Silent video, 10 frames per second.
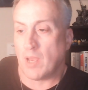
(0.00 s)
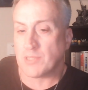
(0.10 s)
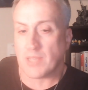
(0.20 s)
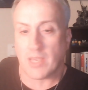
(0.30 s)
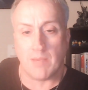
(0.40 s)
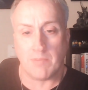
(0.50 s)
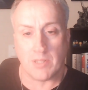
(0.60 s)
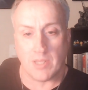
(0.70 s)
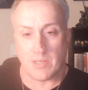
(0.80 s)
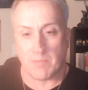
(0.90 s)
as I came to
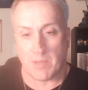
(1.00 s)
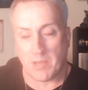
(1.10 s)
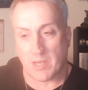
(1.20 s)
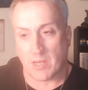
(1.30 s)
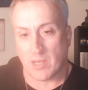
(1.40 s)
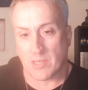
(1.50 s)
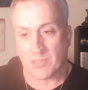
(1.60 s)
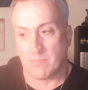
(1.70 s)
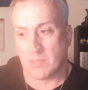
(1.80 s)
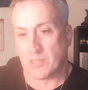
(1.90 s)
the end of my
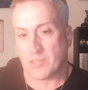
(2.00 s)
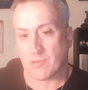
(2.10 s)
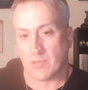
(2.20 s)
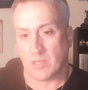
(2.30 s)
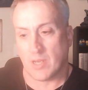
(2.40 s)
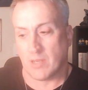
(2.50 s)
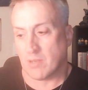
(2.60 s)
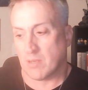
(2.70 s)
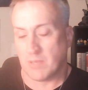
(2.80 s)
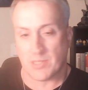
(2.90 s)
Pentecostal ministry, I,
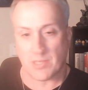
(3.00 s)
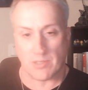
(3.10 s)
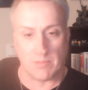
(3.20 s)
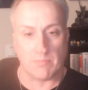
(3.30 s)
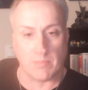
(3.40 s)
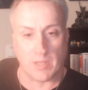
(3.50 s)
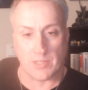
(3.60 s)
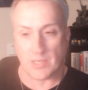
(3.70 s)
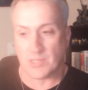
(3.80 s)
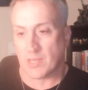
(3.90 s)
I, basically,
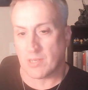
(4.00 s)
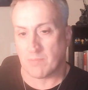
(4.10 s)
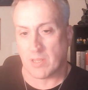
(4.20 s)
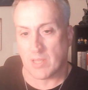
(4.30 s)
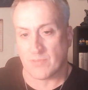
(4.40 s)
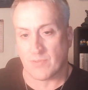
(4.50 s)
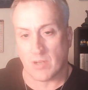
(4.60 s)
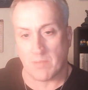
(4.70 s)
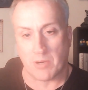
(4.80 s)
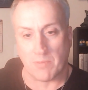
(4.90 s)
as I said in my last video,
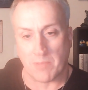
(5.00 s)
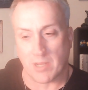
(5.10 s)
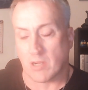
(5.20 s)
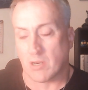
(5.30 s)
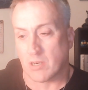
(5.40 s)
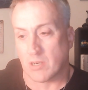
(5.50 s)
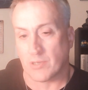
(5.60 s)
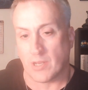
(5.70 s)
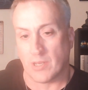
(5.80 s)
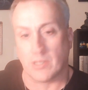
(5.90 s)
I burned my card
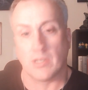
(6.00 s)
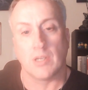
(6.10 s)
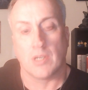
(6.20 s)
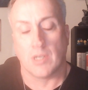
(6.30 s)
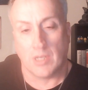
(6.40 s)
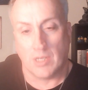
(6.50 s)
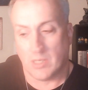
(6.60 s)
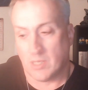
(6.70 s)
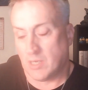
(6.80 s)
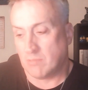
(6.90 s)
and I,
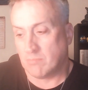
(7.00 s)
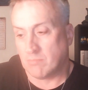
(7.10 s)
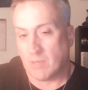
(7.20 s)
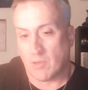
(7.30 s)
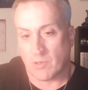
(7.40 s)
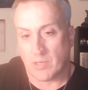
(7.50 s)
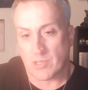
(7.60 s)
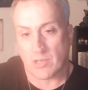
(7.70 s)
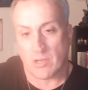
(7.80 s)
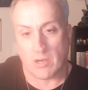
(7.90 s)
um, my
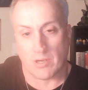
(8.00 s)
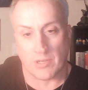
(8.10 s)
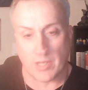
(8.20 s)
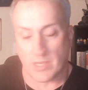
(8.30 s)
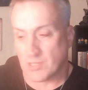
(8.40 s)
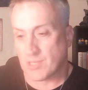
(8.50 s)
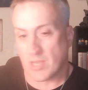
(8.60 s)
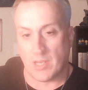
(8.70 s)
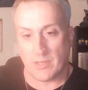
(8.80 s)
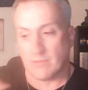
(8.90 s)
ordination card, and I just
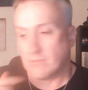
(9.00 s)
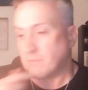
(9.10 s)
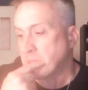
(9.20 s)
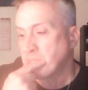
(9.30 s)
kind of